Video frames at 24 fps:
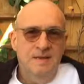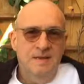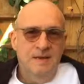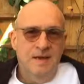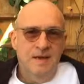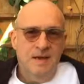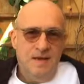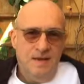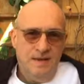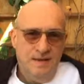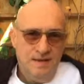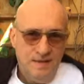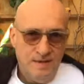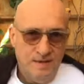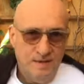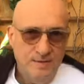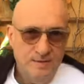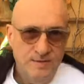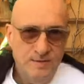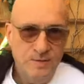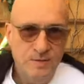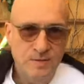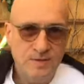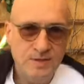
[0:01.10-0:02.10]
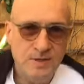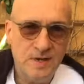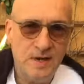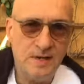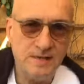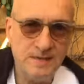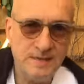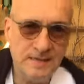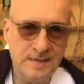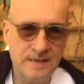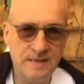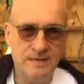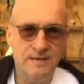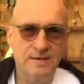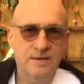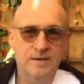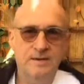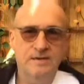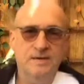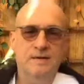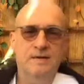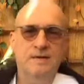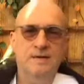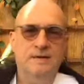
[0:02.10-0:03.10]
Hi, George Haas
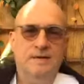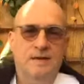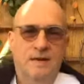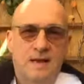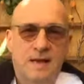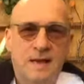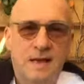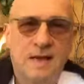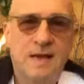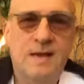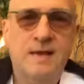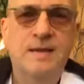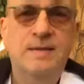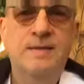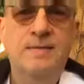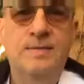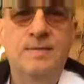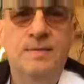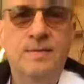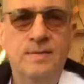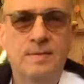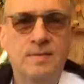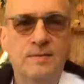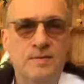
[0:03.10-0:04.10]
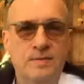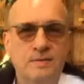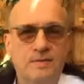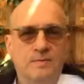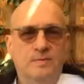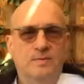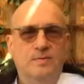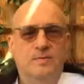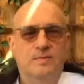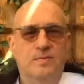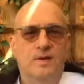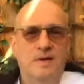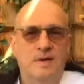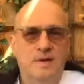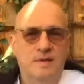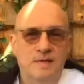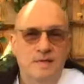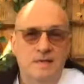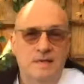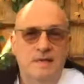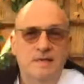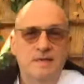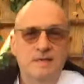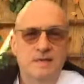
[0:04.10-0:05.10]
here. I wanted
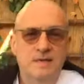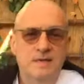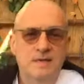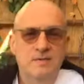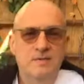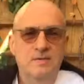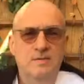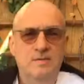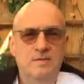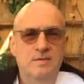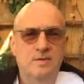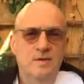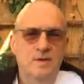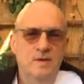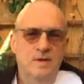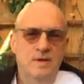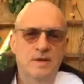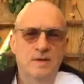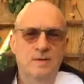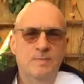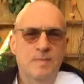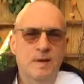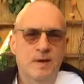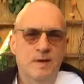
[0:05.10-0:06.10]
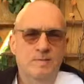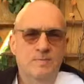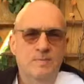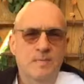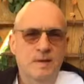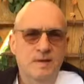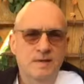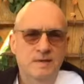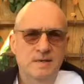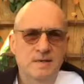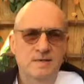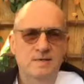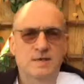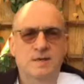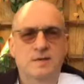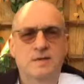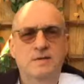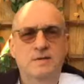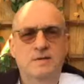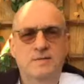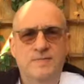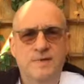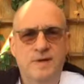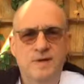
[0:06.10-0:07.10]
to continue talking about meditation
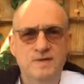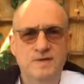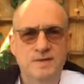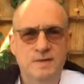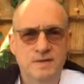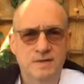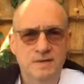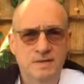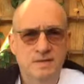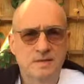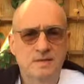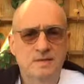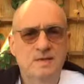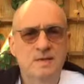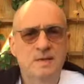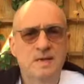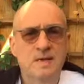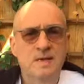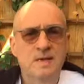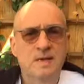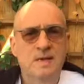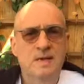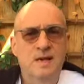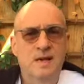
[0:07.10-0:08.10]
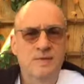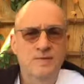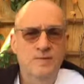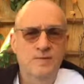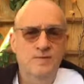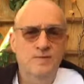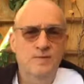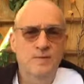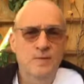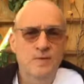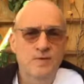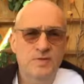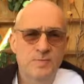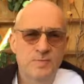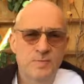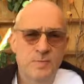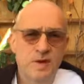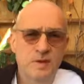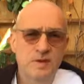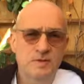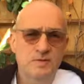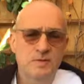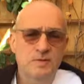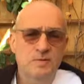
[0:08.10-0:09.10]
interventions and the fourth
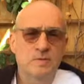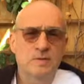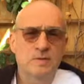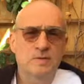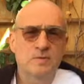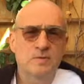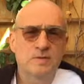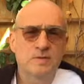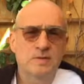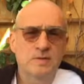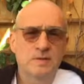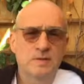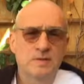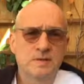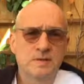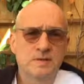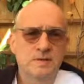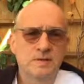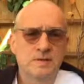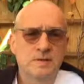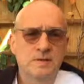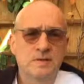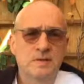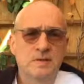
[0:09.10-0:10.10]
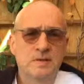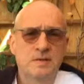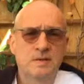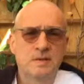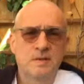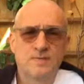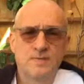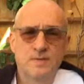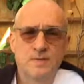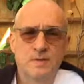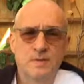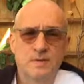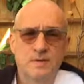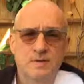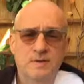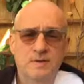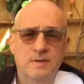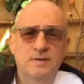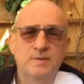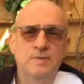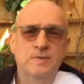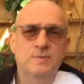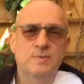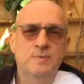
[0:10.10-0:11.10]
module, which is difficult
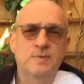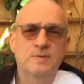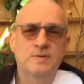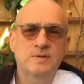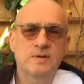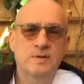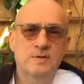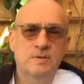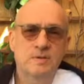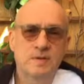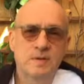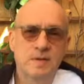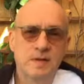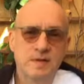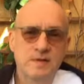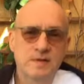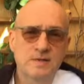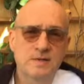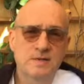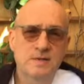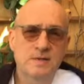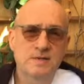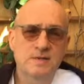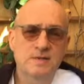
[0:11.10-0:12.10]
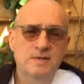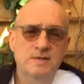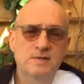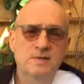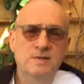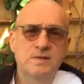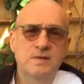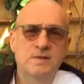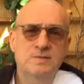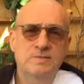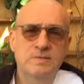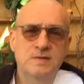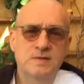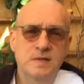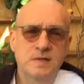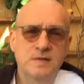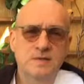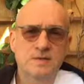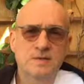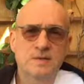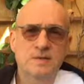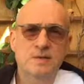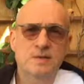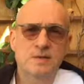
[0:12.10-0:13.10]
interpersonal relationships
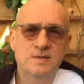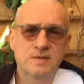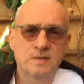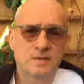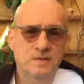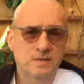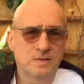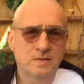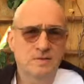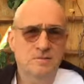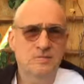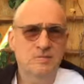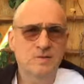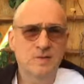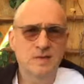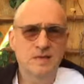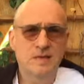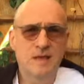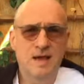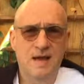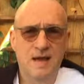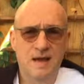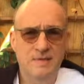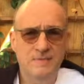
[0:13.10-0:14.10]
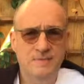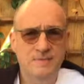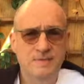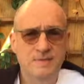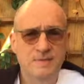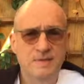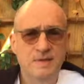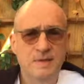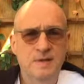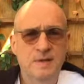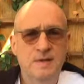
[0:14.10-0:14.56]
as causal to relapse.